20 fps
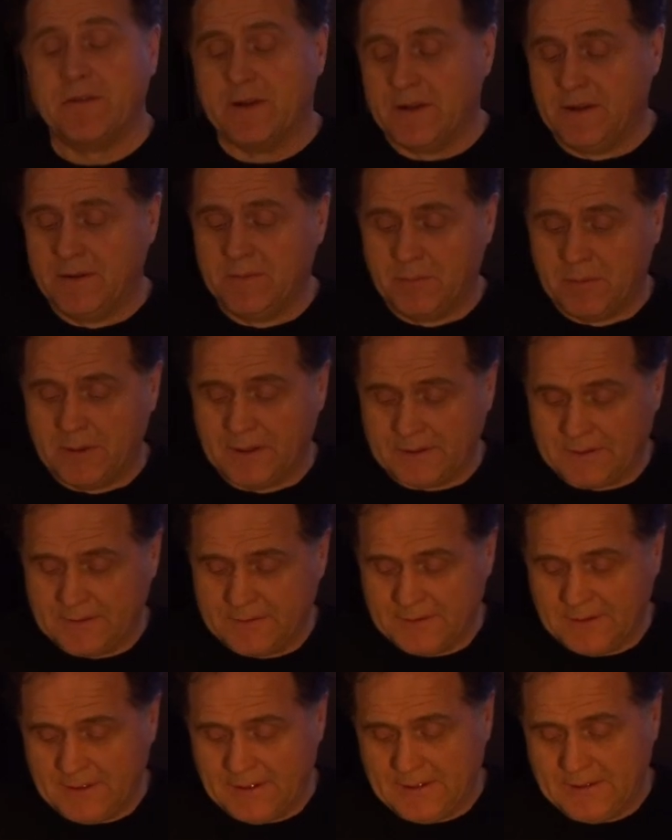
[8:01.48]
you. But
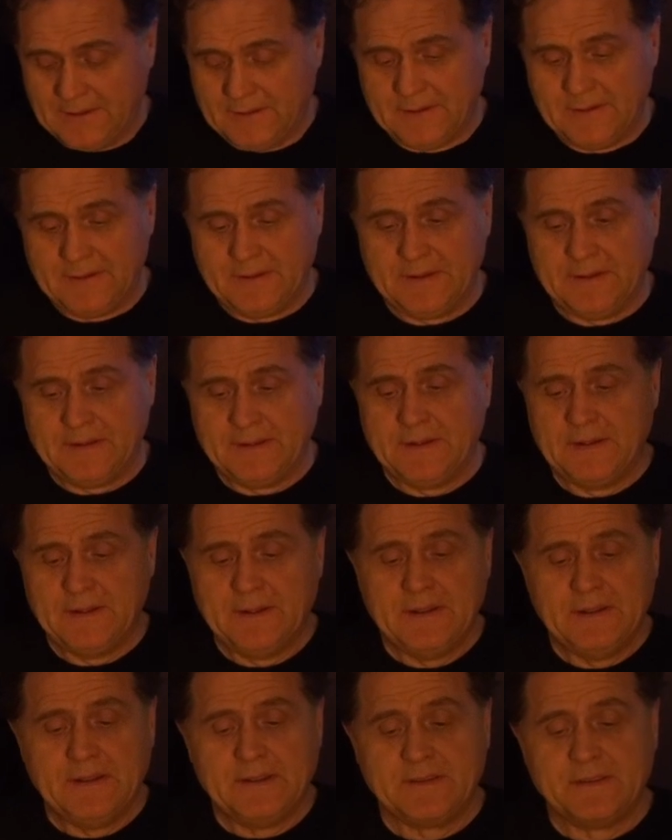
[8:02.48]

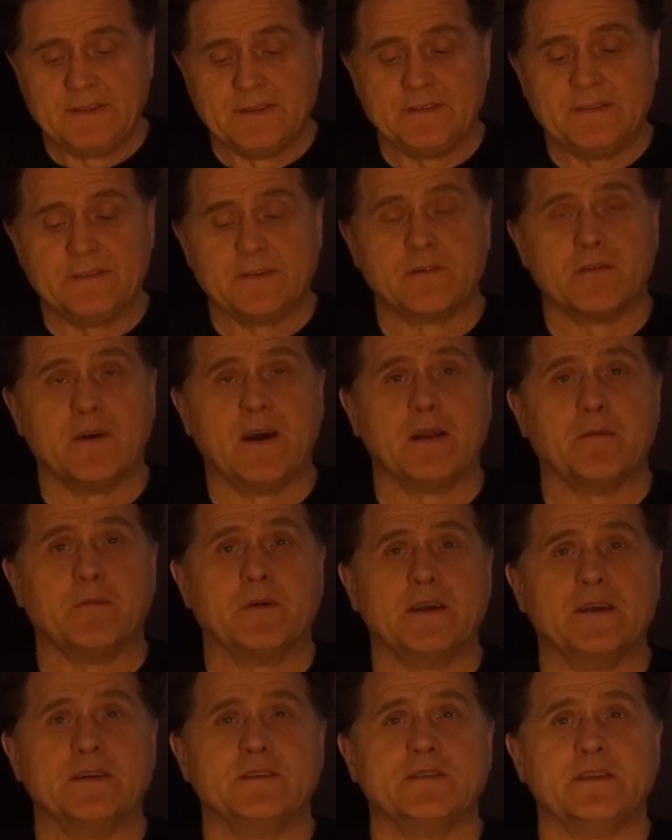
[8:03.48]
just incredible.
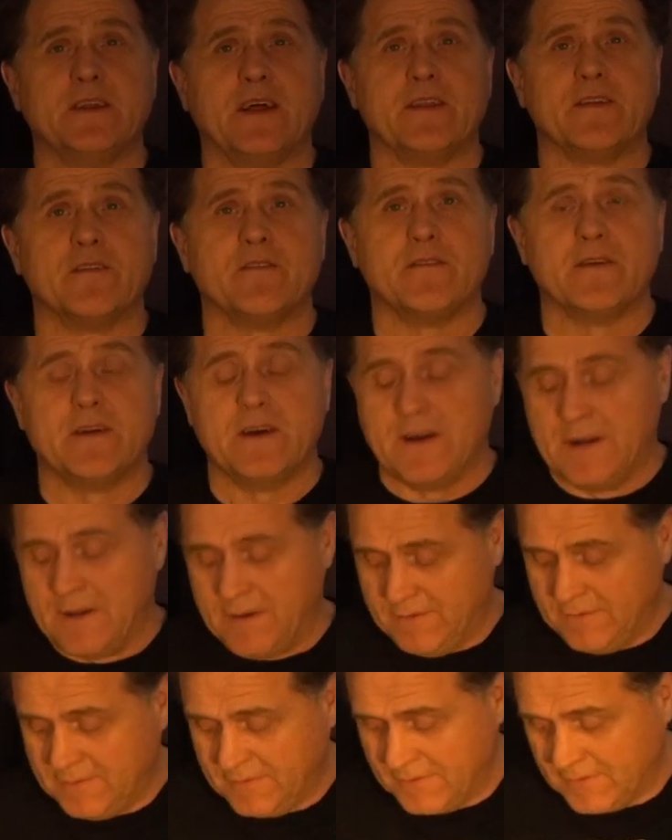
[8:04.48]
Here's another
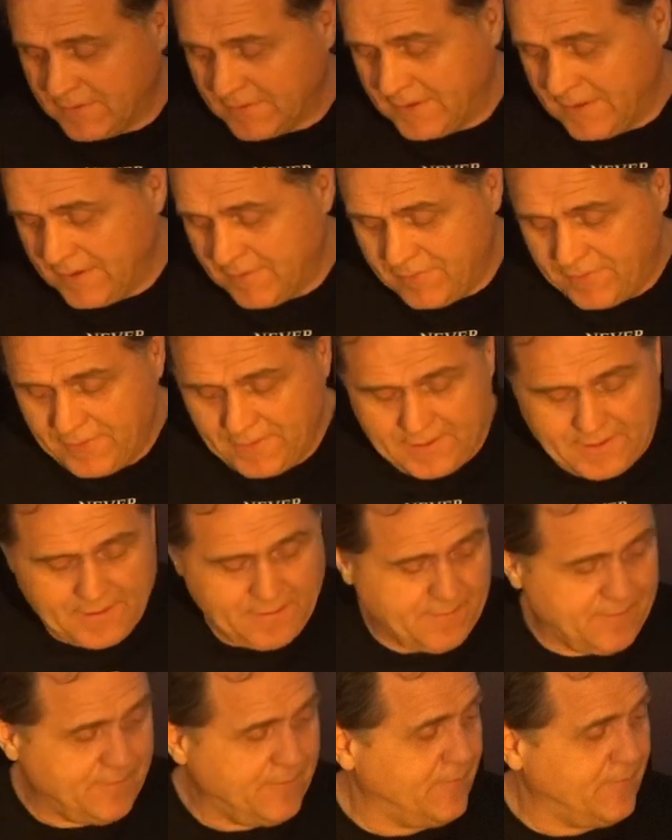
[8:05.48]
little GIF here.